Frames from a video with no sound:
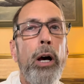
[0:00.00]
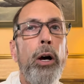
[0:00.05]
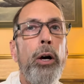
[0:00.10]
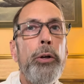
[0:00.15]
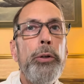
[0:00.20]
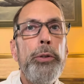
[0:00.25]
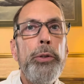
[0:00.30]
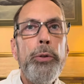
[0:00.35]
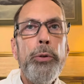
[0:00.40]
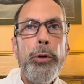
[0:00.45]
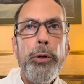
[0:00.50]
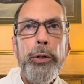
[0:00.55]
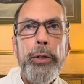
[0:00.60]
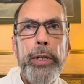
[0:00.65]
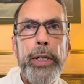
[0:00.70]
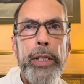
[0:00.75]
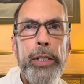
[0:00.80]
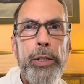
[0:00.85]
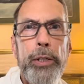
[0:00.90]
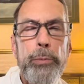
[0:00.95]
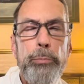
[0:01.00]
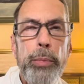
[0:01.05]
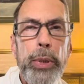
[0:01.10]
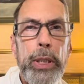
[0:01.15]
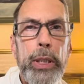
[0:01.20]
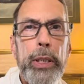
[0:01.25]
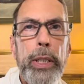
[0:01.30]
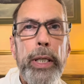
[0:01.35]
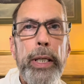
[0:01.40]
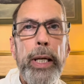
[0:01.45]
Your
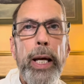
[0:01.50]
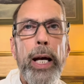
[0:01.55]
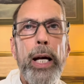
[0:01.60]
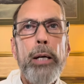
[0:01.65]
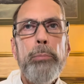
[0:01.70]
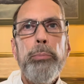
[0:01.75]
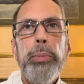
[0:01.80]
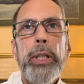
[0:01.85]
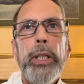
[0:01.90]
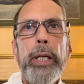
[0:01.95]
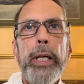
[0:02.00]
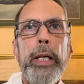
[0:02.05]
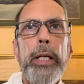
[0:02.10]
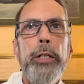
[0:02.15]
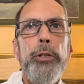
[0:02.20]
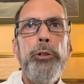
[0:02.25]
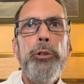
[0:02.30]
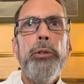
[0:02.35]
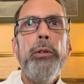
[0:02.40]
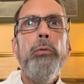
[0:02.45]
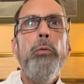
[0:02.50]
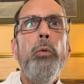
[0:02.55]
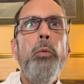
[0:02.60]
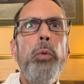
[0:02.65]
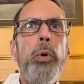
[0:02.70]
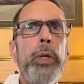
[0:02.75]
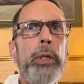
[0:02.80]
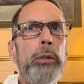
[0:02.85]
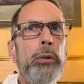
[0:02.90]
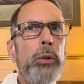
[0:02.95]
disability application
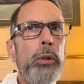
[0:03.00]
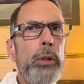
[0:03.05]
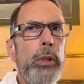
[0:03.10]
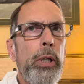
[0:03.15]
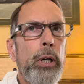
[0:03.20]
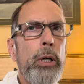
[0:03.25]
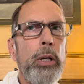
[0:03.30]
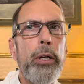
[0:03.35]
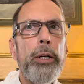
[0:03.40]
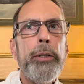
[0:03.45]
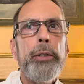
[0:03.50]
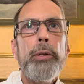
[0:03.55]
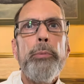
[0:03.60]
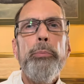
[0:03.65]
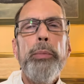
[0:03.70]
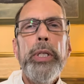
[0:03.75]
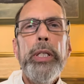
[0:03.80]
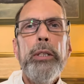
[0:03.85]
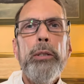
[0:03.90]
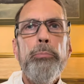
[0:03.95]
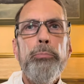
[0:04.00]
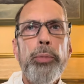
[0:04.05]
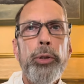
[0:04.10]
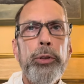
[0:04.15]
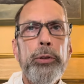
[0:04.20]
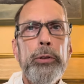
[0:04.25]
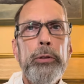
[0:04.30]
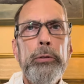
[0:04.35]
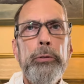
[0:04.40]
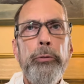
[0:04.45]
will not be
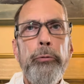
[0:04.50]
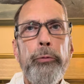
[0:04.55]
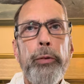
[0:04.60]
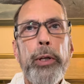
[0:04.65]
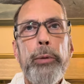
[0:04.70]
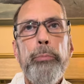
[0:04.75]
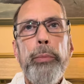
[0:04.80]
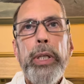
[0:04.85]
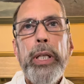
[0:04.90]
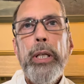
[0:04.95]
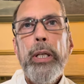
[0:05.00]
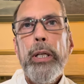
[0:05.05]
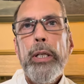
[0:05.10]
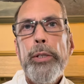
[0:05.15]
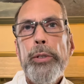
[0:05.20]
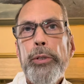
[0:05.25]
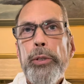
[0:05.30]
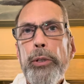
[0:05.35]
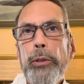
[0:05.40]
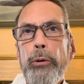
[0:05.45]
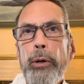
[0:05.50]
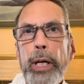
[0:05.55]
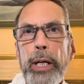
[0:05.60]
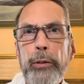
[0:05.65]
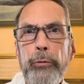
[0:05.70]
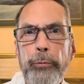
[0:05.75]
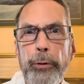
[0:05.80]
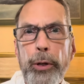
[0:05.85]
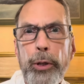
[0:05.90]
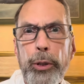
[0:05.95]
approved because you
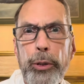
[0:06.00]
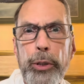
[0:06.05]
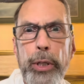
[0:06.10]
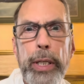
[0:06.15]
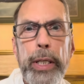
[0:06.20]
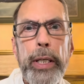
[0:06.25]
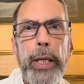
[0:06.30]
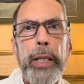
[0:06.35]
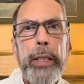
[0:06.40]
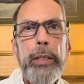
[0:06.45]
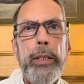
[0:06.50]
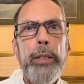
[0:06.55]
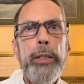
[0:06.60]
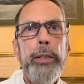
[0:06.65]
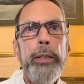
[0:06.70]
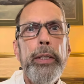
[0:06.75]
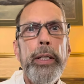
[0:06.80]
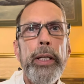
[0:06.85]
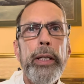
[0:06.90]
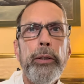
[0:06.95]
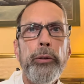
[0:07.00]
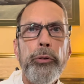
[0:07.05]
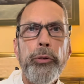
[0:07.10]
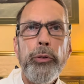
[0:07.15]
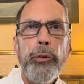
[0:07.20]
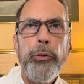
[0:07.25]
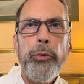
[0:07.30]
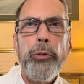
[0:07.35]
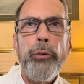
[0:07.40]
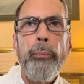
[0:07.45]
have herniated
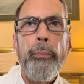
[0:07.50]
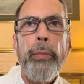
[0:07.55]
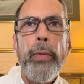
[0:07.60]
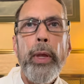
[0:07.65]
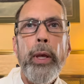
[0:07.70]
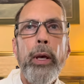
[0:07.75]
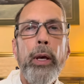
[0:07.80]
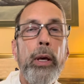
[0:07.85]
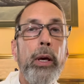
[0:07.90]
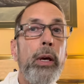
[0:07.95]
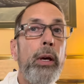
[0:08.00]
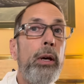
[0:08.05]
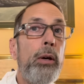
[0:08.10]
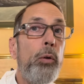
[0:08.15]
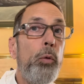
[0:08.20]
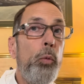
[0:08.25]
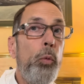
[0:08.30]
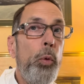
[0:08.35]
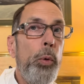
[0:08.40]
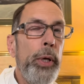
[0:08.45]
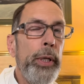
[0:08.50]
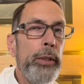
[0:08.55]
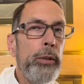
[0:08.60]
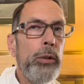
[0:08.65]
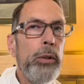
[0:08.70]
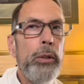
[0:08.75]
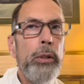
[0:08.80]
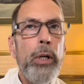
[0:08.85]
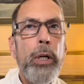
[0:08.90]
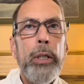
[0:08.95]
discs,
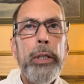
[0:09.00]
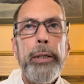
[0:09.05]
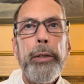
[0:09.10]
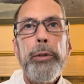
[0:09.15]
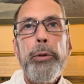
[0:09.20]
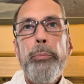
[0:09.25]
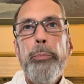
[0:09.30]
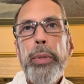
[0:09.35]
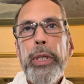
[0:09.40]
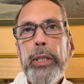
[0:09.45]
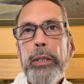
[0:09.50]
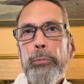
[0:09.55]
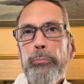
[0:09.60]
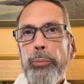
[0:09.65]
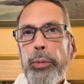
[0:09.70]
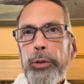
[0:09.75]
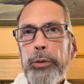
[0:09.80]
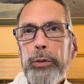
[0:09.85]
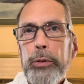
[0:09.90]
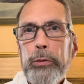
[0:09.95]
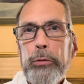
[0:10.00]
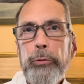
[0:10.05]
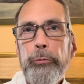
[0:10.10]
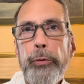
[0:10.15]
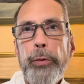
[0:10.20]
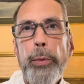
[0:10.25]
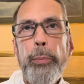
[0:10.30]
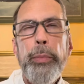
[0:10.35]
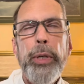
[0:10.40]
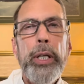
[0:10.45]
will not be
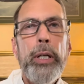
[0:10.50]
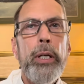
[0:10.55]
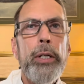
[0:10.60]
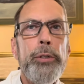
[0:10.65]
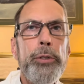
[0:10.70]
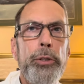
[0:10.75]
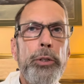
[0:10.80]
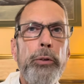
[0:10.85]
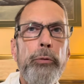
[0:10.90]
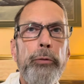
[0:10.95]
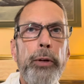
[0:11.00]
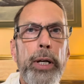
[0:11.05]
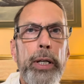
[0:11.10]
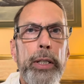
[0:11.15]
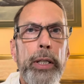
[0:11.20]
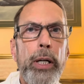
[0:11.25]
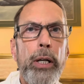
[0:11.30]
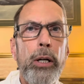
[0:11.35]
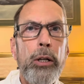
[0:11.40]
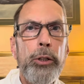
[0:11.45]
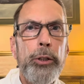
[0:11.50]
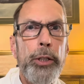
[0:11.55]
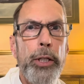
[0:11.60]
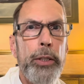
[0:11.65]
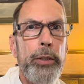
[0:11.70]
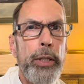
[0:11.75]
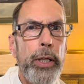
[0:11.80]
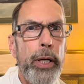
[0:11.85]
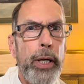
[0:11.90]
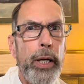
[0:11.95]
approved because you've had a heart
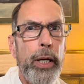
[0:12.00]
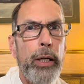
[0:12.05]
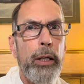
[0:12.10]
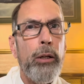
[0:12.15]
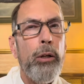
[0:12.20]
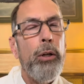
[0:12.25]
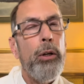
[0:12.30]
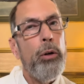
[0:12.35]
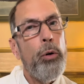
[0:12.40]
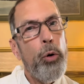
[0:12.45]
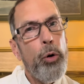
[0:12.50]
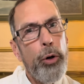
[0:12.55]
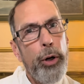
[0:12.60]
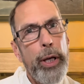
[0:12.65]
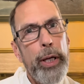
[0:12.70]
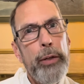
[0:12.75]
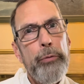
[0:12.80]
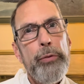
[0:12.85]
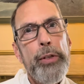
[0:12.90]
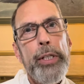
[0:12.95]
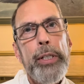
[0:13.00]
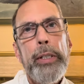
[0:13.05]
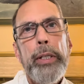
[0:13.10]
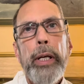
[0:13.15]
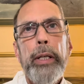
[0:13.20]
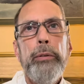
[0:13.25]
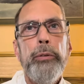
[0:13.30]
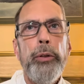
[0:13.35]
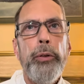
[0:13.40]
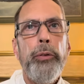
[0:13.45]
attack or have
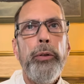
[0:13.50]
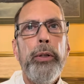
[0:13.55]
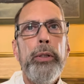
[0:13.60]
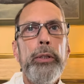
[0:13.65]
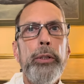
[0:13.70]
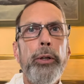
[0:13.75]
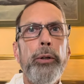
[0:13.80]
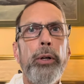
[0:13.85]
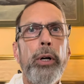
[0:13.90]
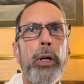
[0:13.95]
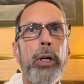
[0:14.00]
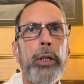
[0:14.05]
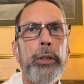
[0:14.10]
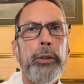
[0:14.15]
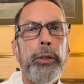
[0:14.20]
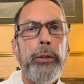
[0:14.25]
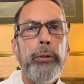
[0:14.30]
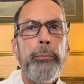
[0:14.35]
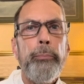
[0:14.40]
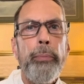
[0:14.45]
stents in your heart,